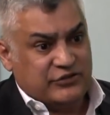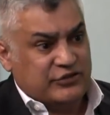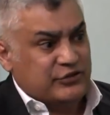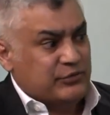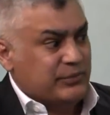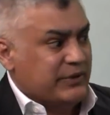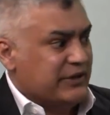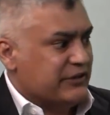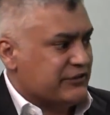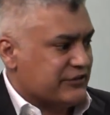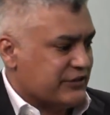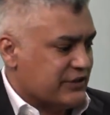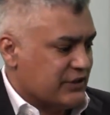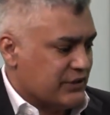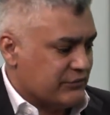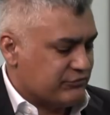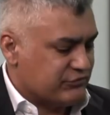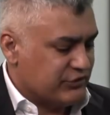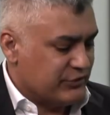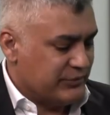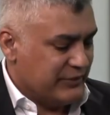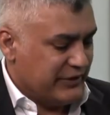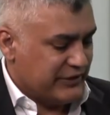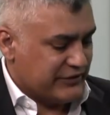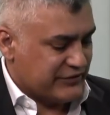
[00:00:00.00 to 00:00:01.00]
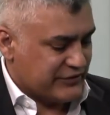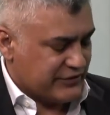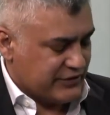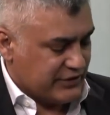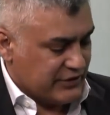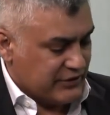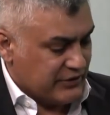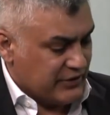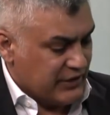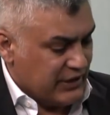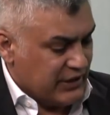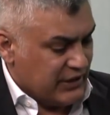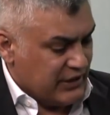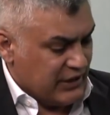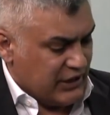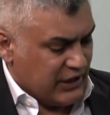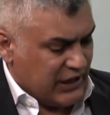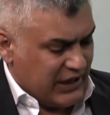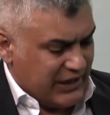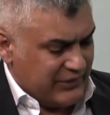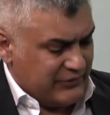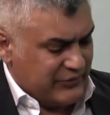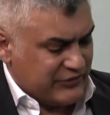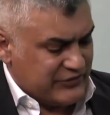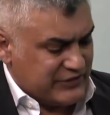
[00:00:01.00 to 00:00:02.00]
weeks ago, 3 weeks ago,
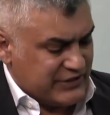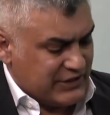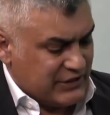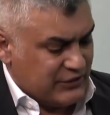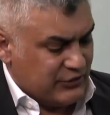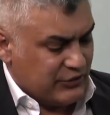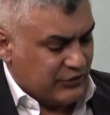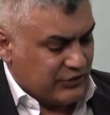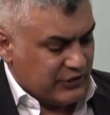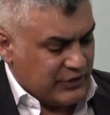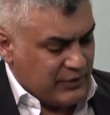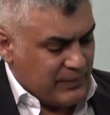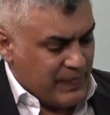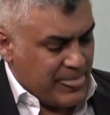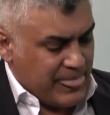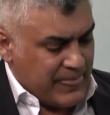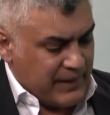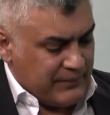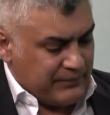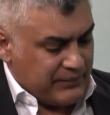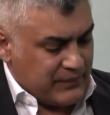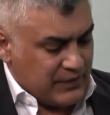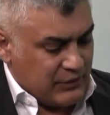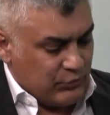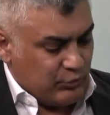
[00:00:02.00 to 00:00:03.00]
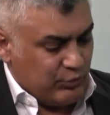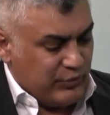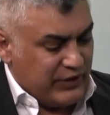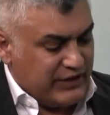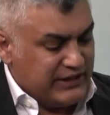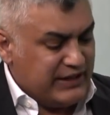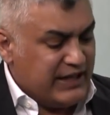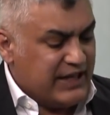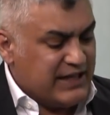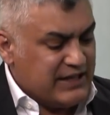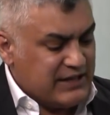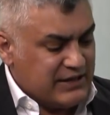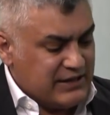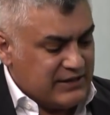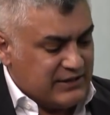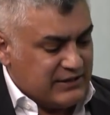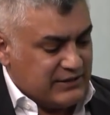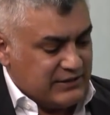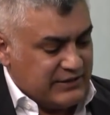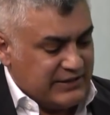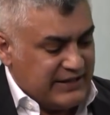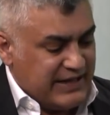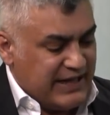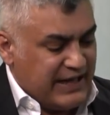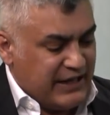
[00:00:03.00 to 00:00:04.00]
I would have said, look, we're near
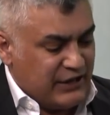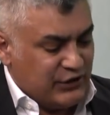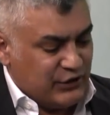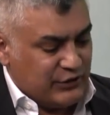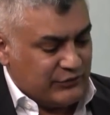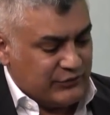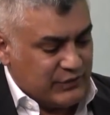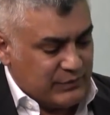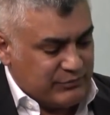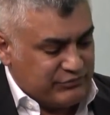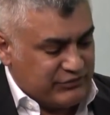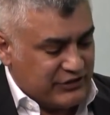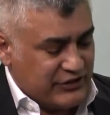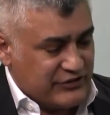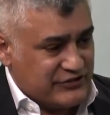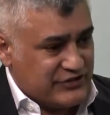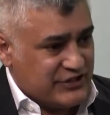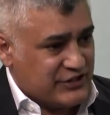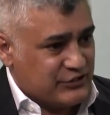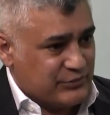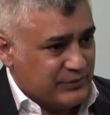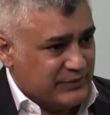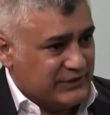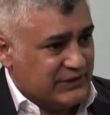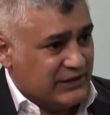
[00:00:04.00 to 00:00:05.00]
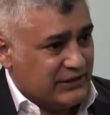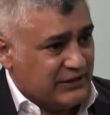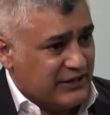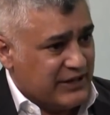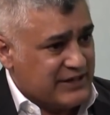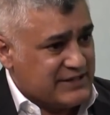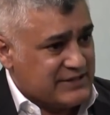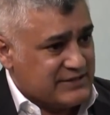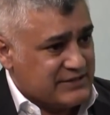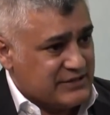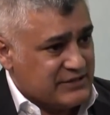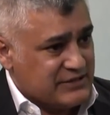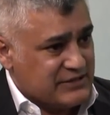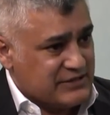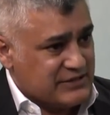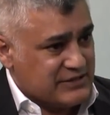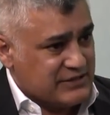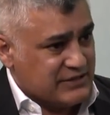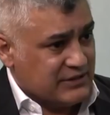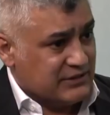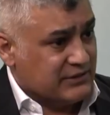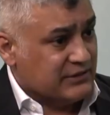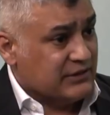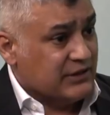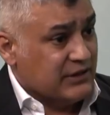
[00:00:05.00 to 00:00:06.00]
the end of the process with the license
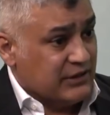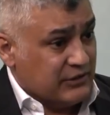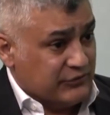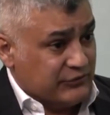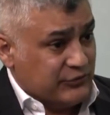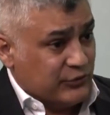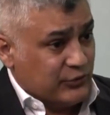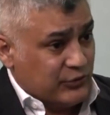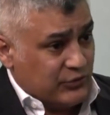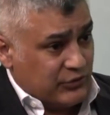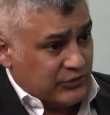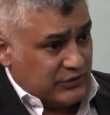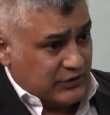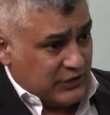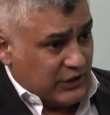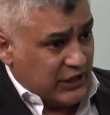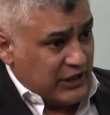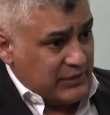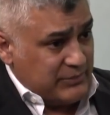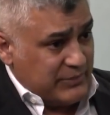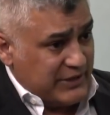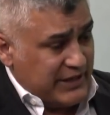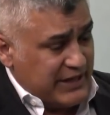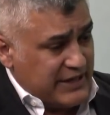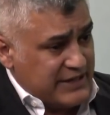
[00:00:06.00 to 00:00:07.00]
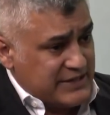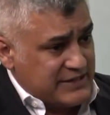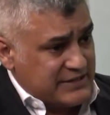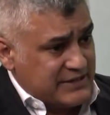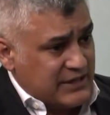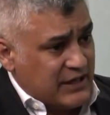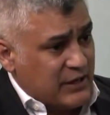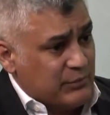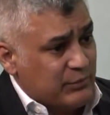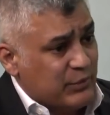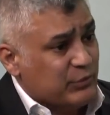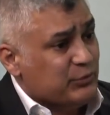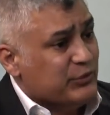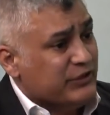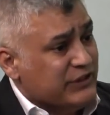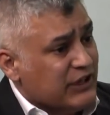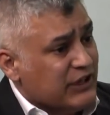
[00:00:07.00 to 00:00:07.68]
for IBS, but we